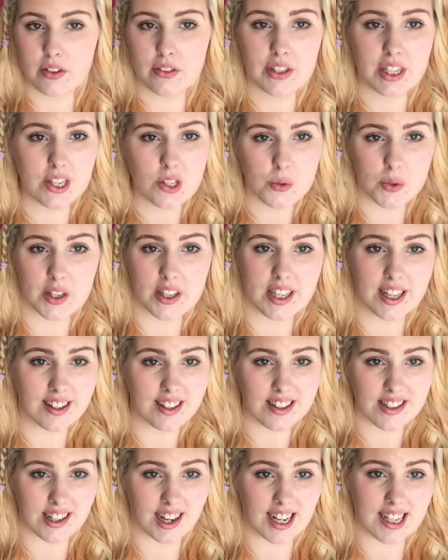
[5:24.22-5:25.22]
that's where the
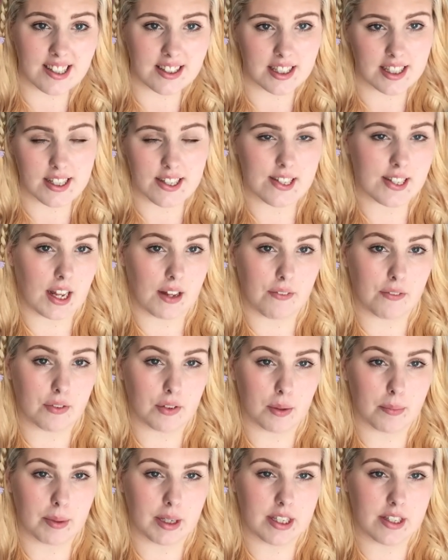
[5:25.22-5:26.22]
anxiety has stemmed
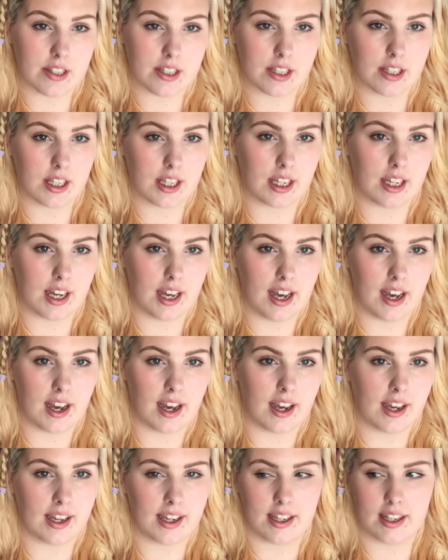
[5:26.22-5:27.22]
from, basically.
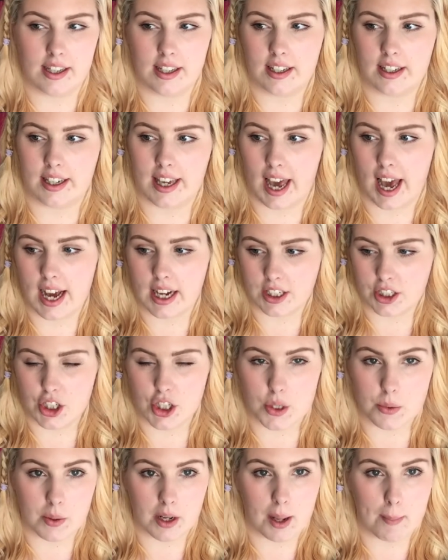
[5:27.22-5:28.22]
I get
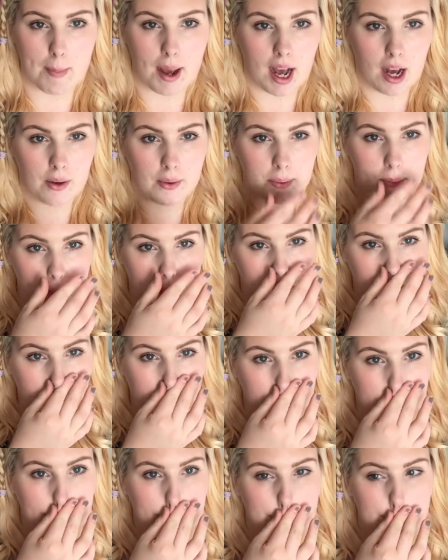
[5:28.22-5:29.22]
anxious when I'm out
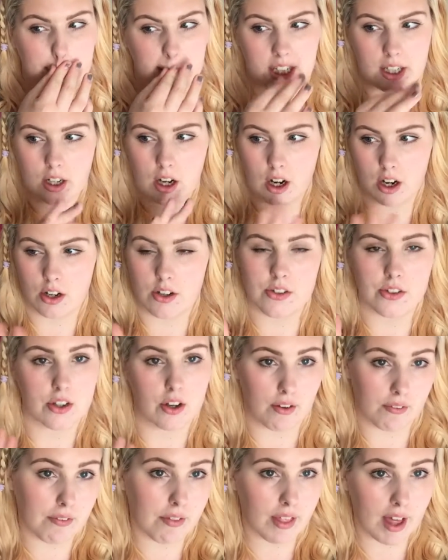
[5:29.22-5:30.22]
because
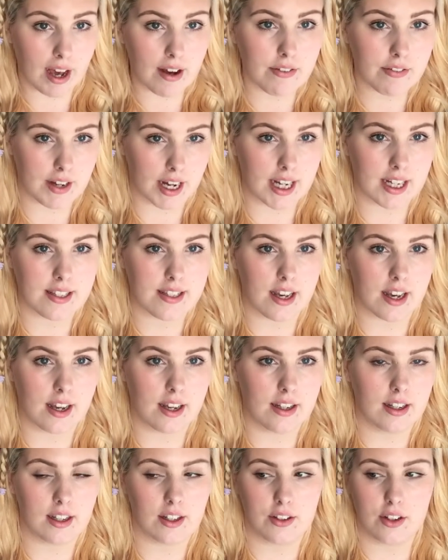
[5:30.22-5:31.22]
of that
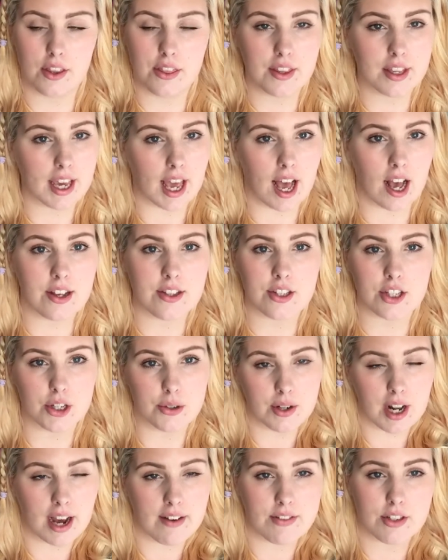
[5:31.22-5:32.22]
factor. Nothing else. I
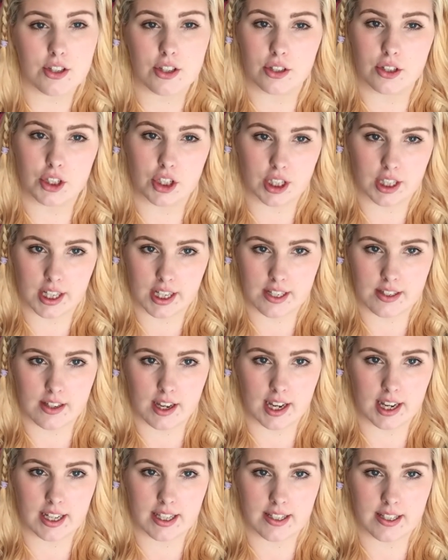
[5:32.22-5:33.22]
don't have a social
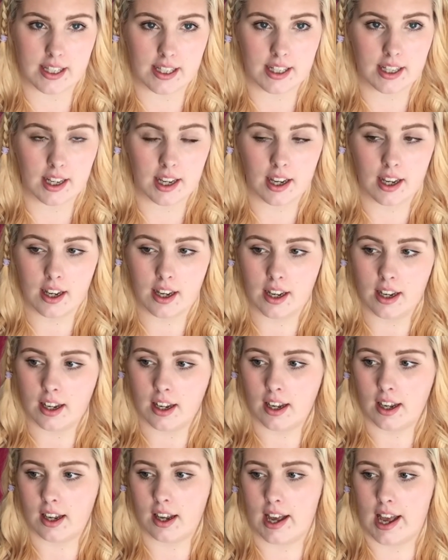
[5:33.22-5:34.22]
anxiety
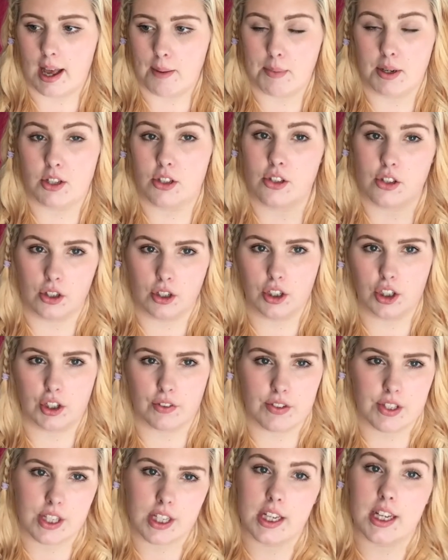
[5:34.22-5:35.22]
as such.
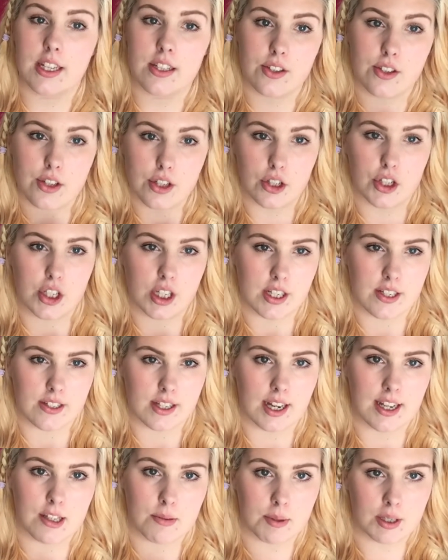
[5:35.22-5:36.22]
Obviously it is a social
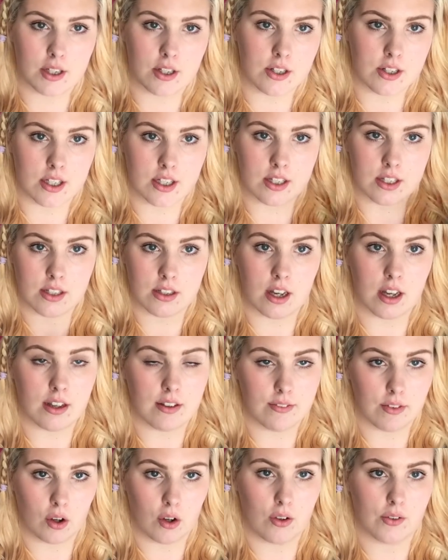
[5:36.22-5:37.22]
anxiety because it
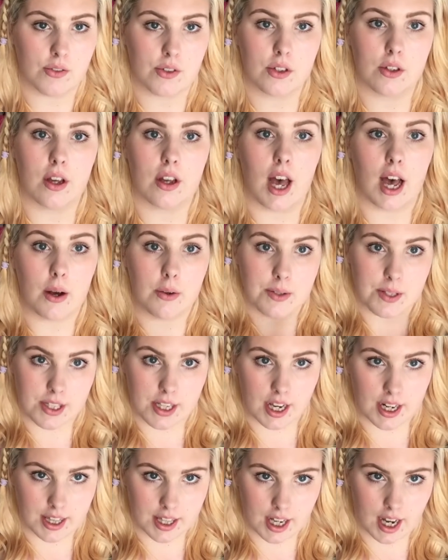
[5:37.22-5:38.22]
involves
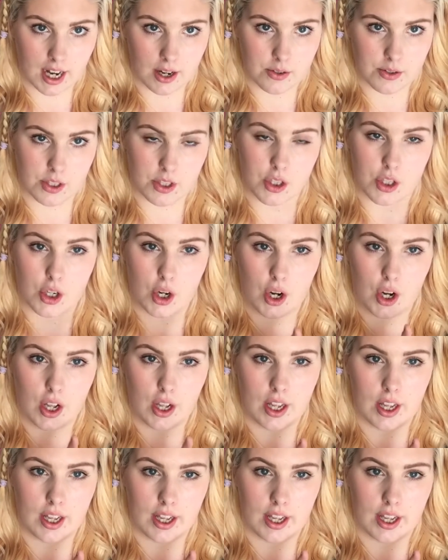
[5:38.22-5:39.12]
outside the house, it's not